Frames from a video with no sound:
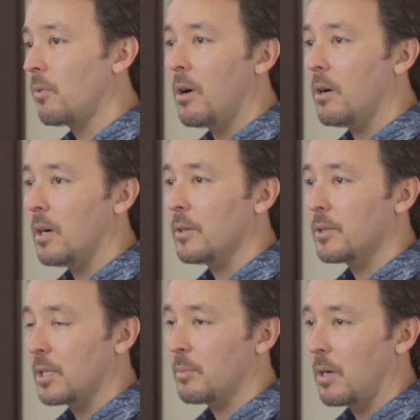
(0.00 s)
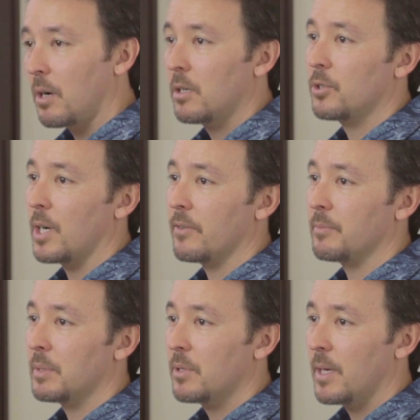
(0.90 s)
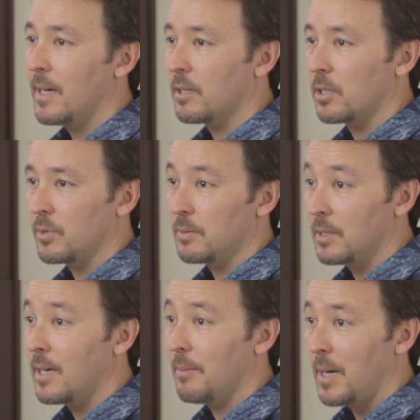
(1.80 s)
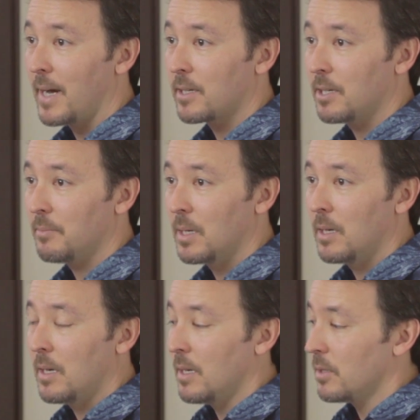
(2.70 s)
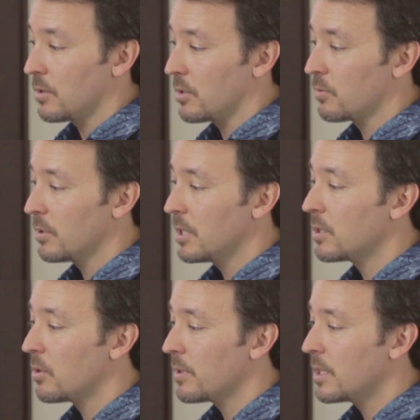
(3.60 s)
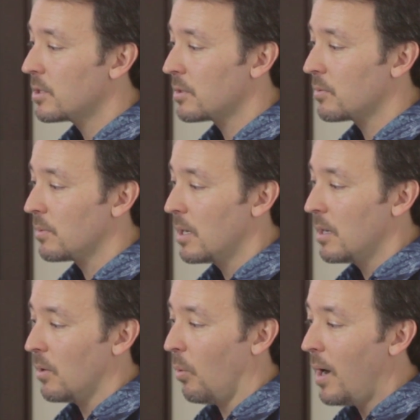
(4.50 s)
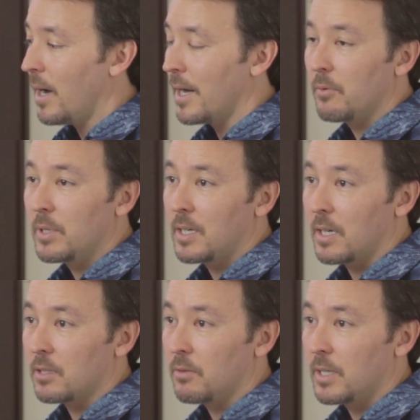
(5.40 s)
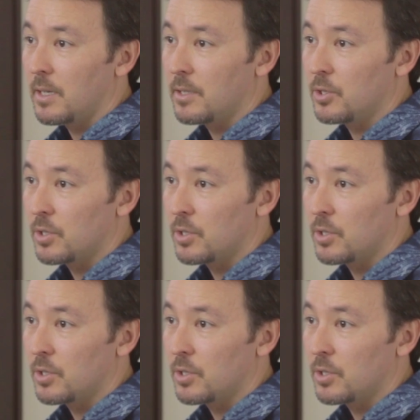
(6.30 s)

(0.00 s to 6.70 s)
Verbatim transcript: RAW on the separate hard drive. Remember that? Because we did that backup. So there's really no reason why we can't go ahead and